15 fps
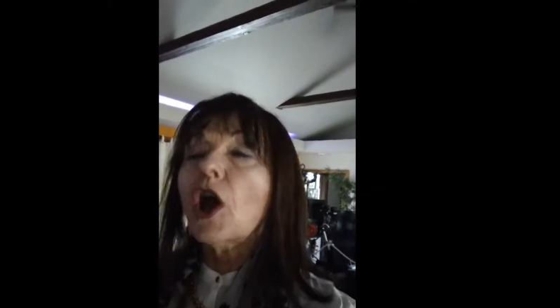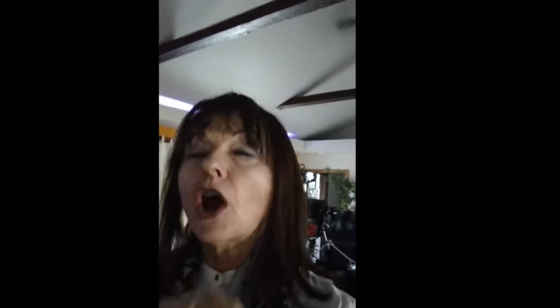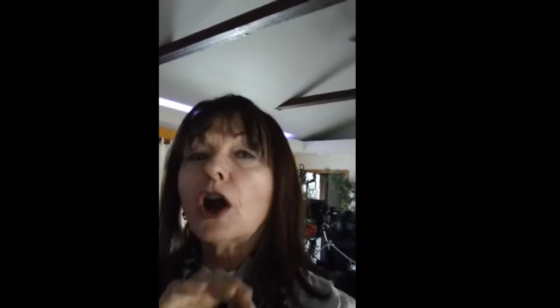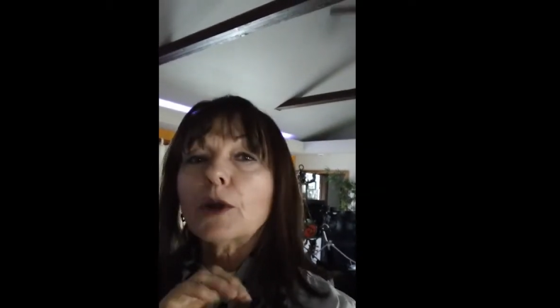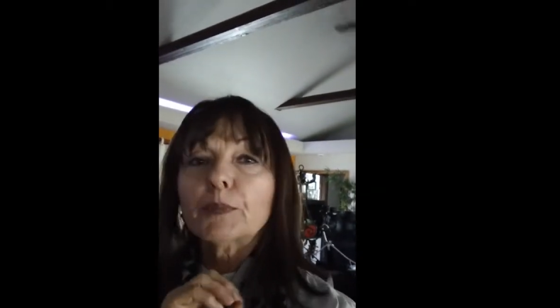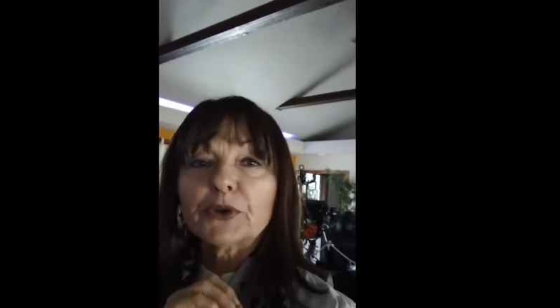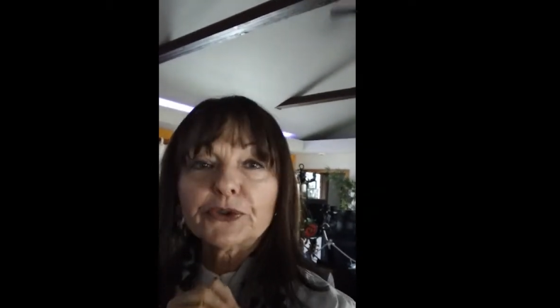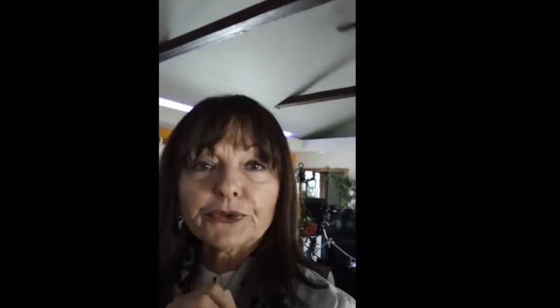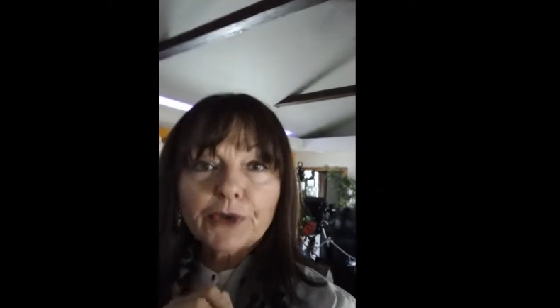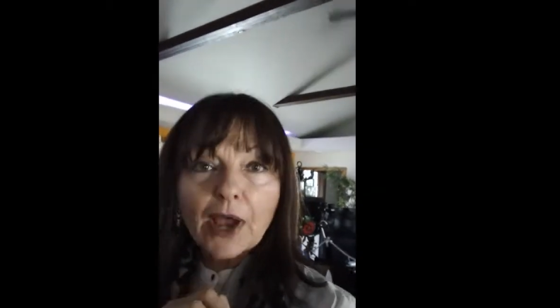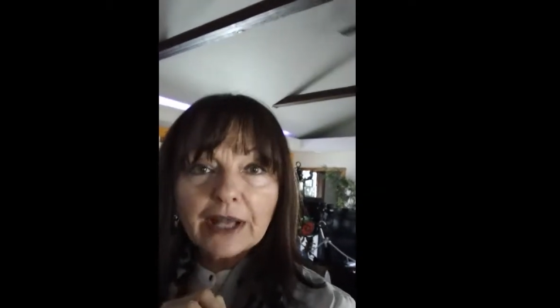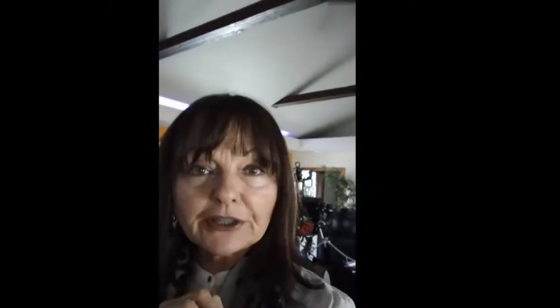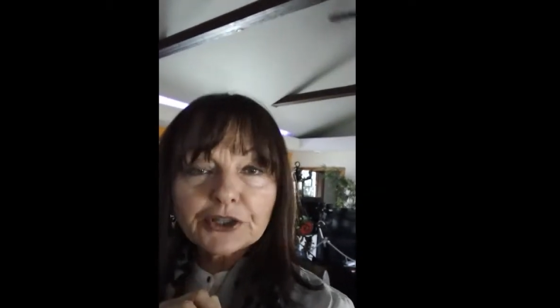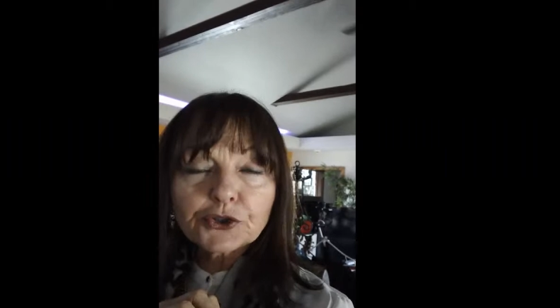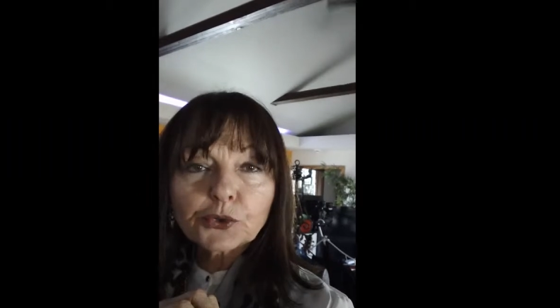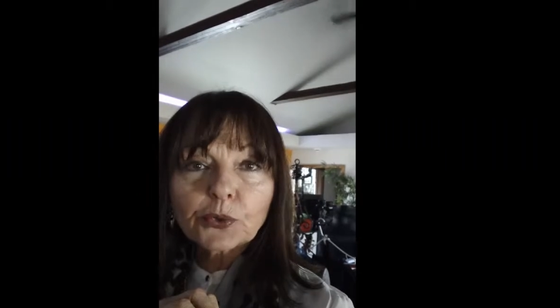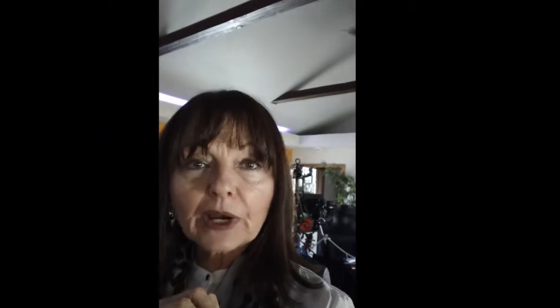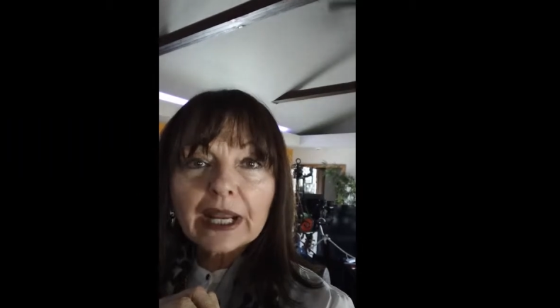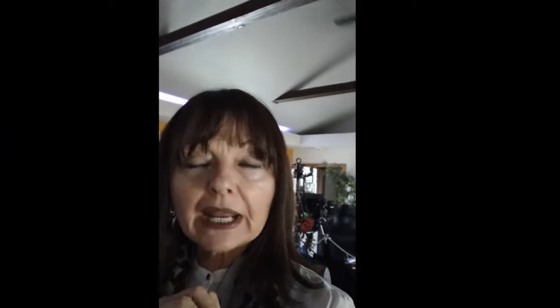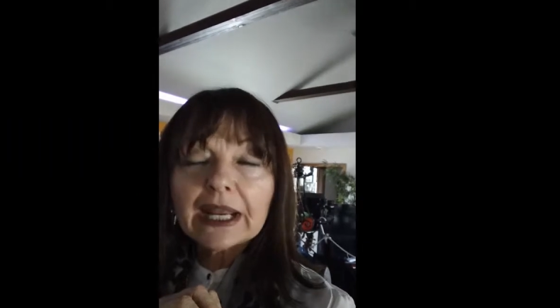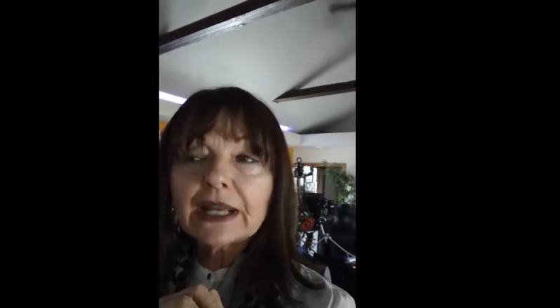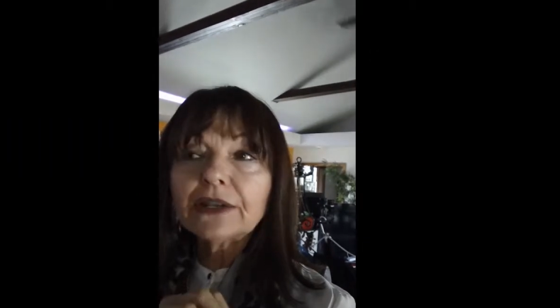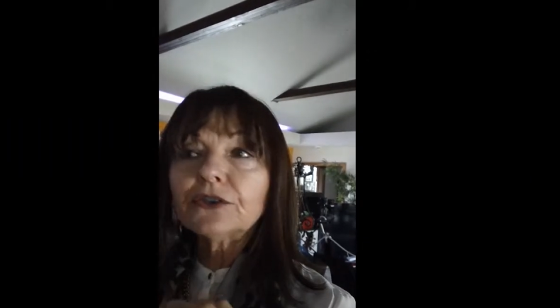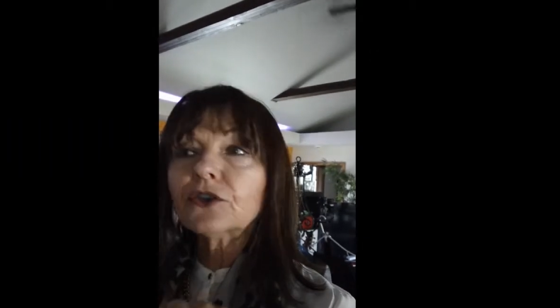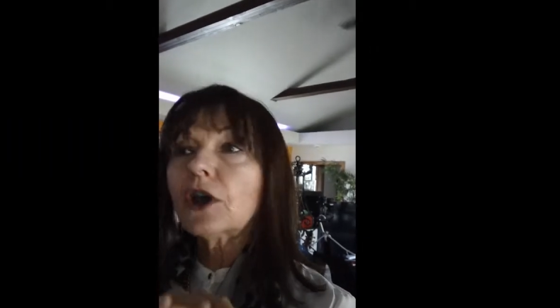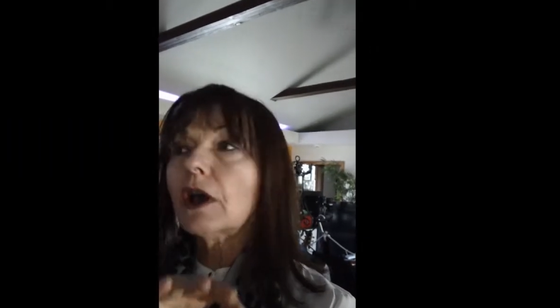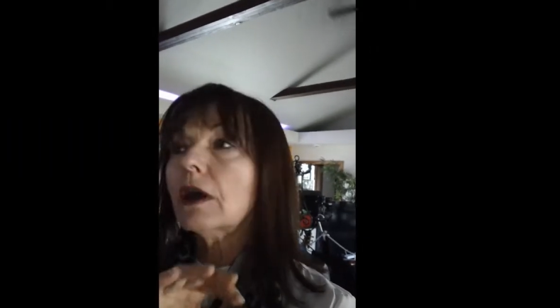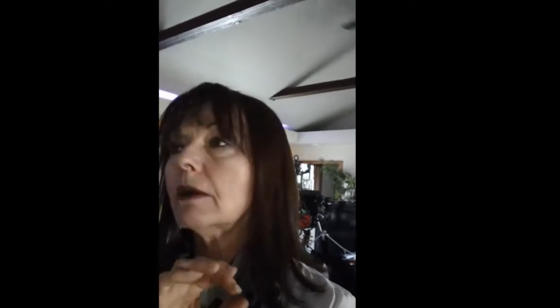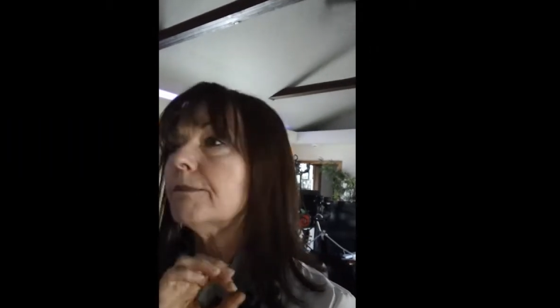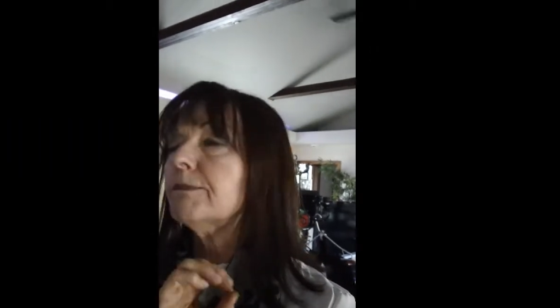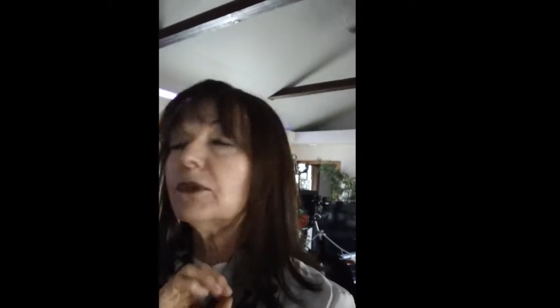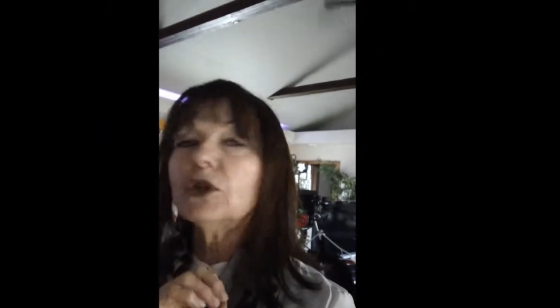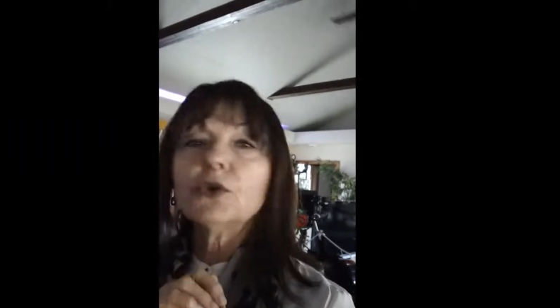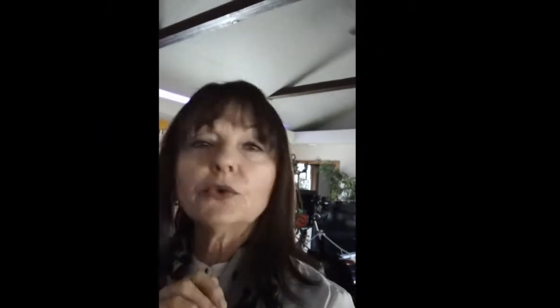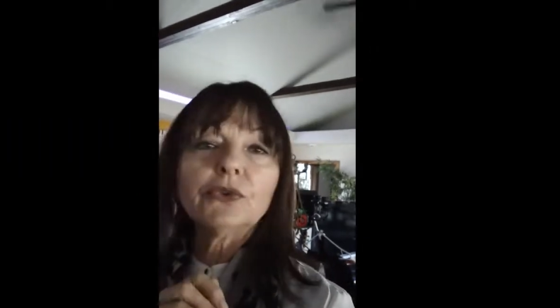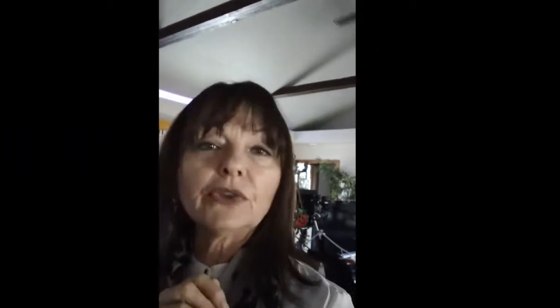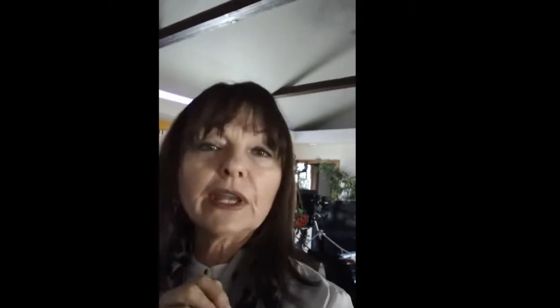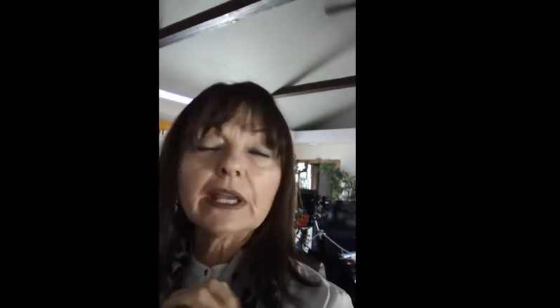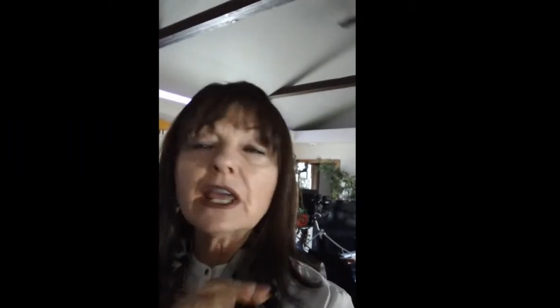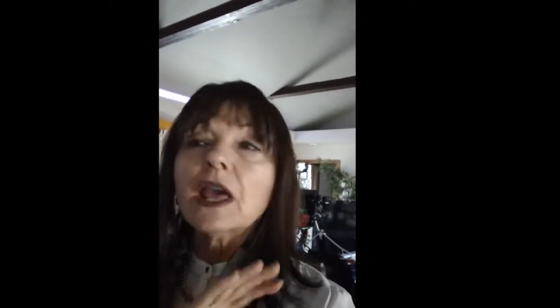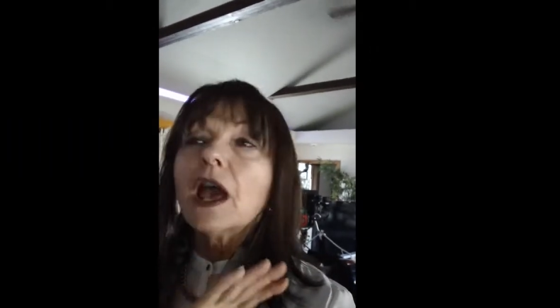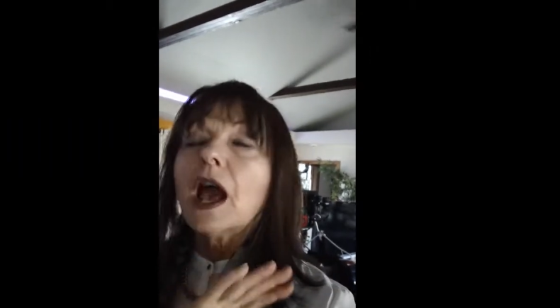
our persona traits, music.